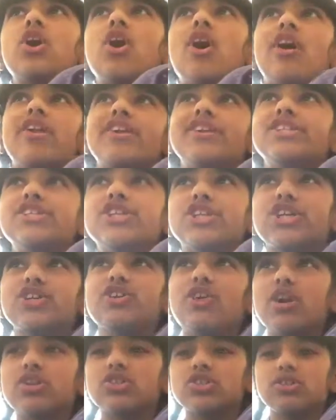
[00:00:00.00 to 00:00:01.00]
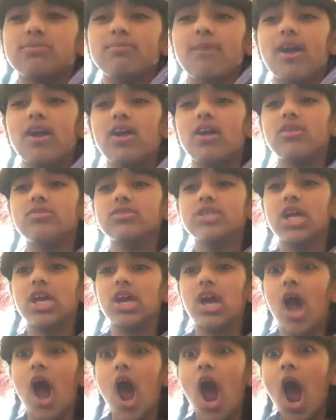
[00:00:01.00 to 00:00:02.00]
God, it's her! You actually met her!" I was
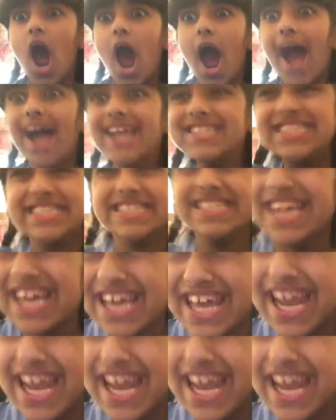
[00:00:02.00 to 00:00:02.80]
like, "I did!